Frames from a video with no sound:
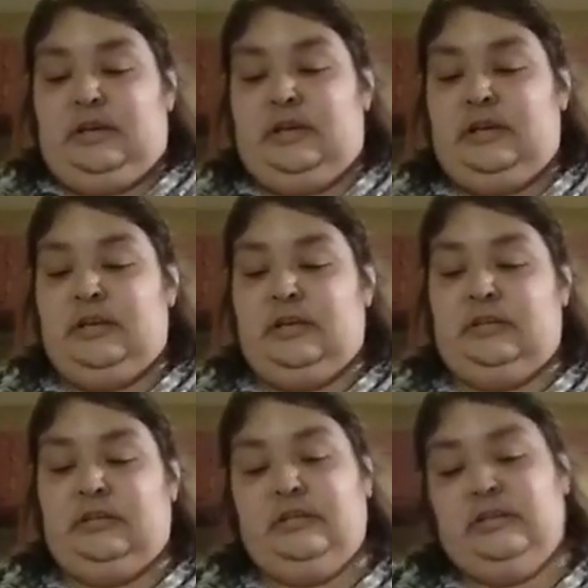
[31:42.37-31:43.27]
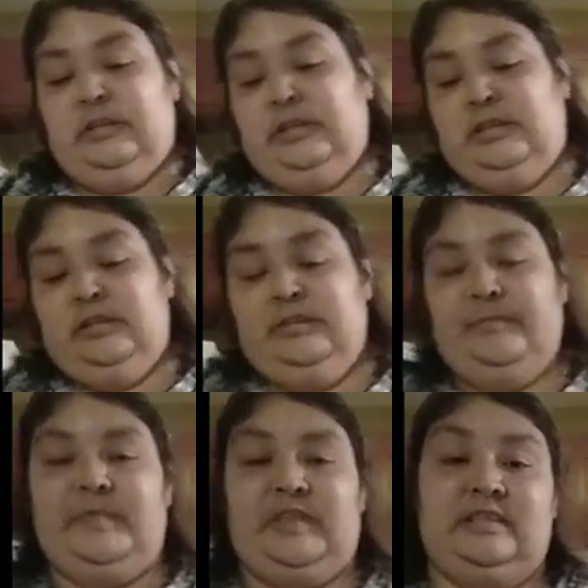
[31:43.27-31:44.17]
Oh,
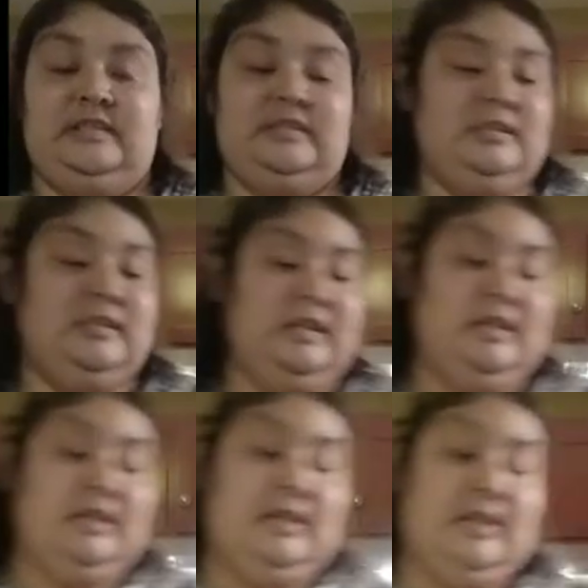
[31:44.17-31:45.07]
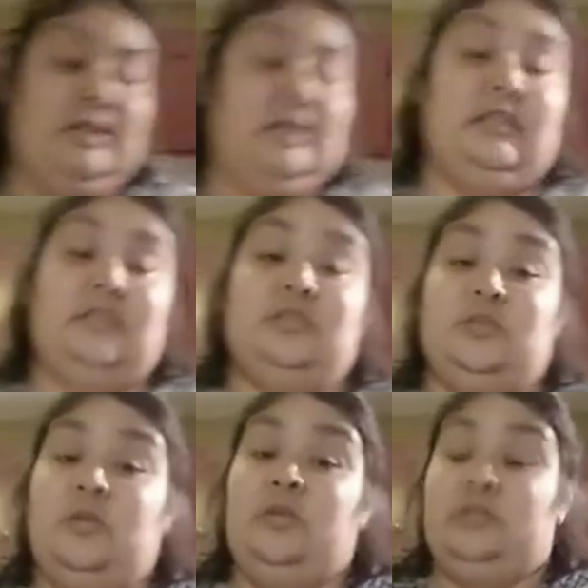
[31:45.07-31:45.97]
this
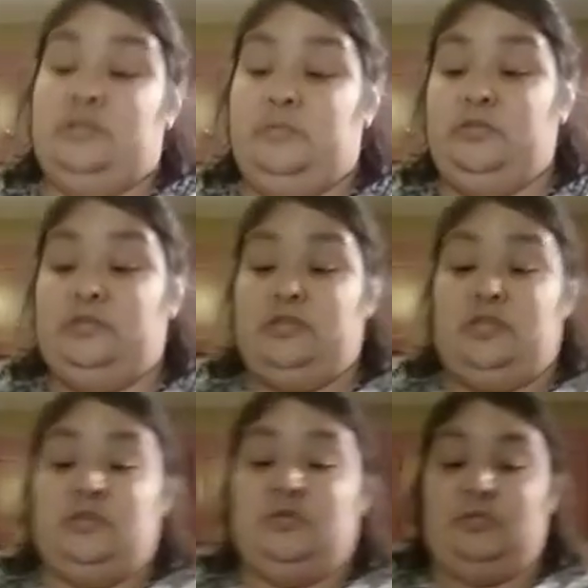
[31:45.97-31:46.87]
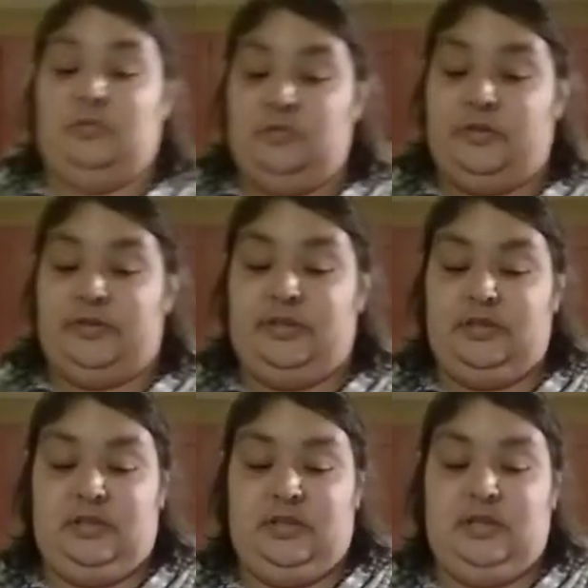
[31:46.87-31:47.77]
dough smells so good,
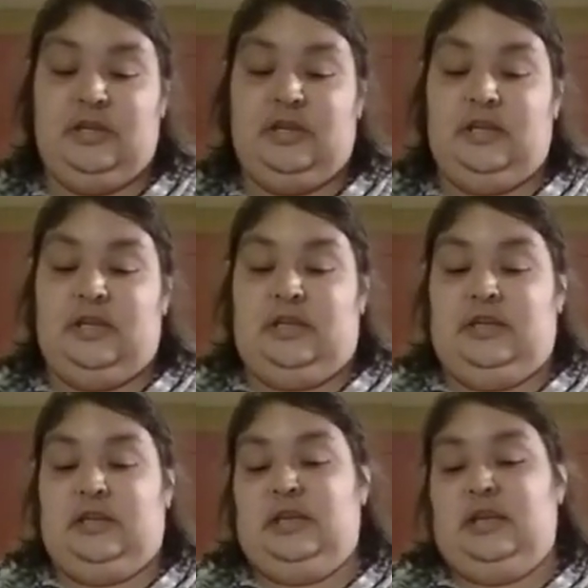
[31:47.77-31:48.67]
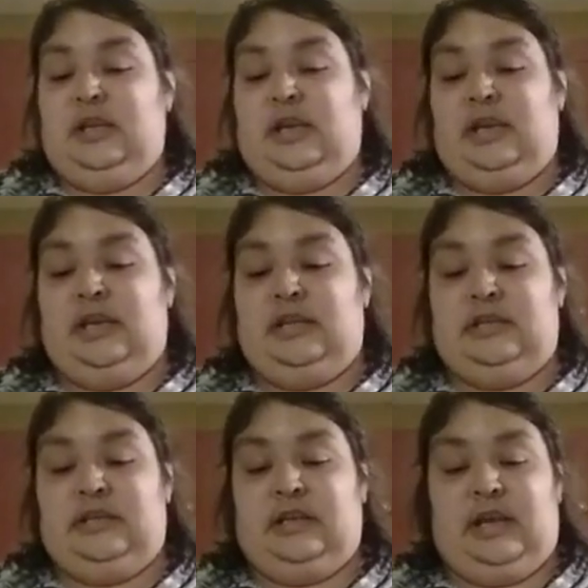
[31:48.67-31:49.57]

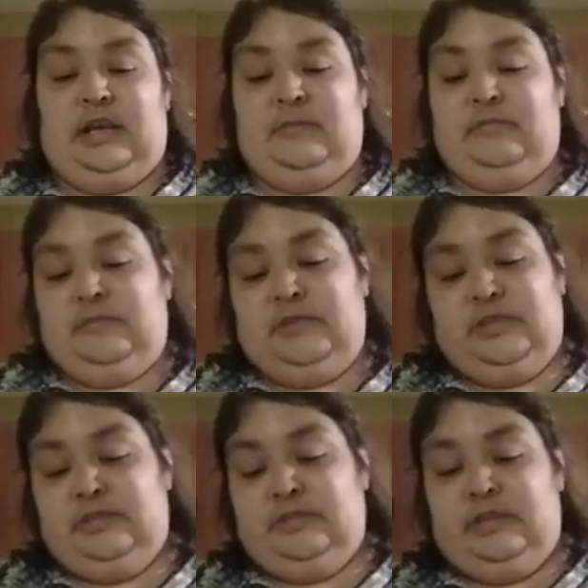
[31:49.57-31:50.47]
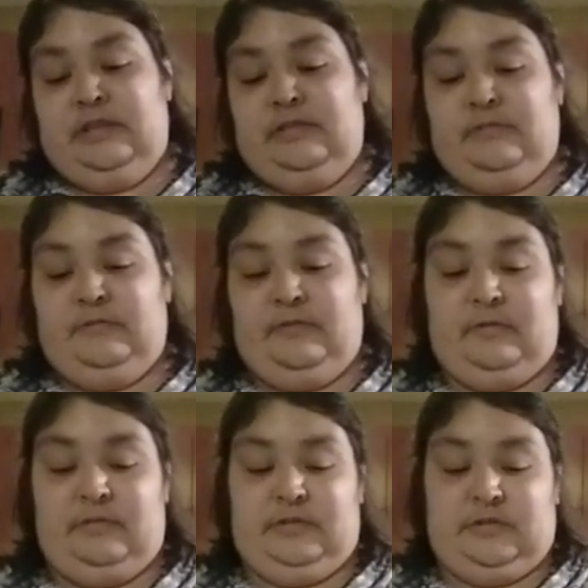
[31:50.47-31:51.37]
and I'm just looking
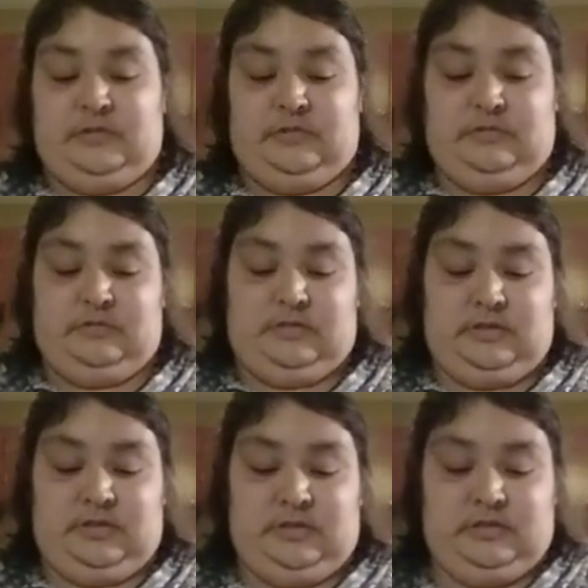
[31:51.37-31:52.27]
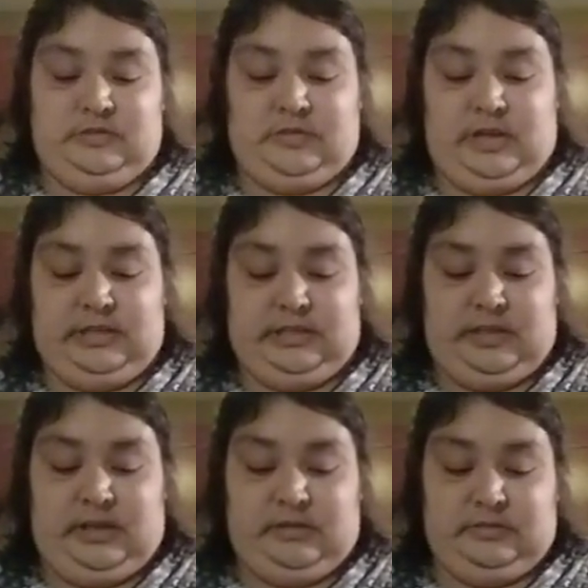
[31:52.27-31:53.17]
forward to trying it
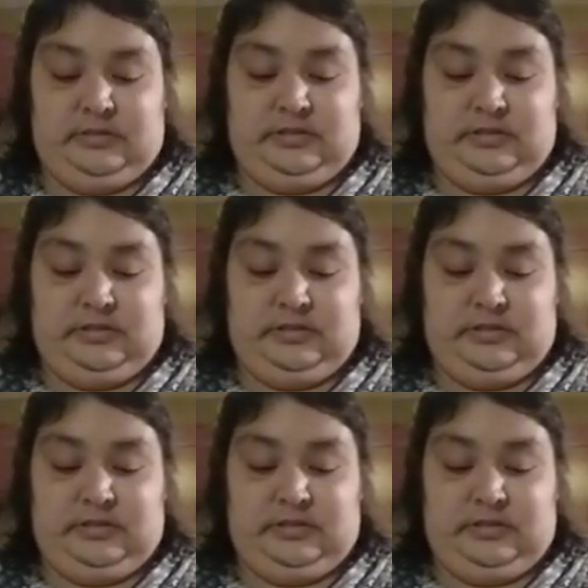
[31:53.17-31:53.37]
out.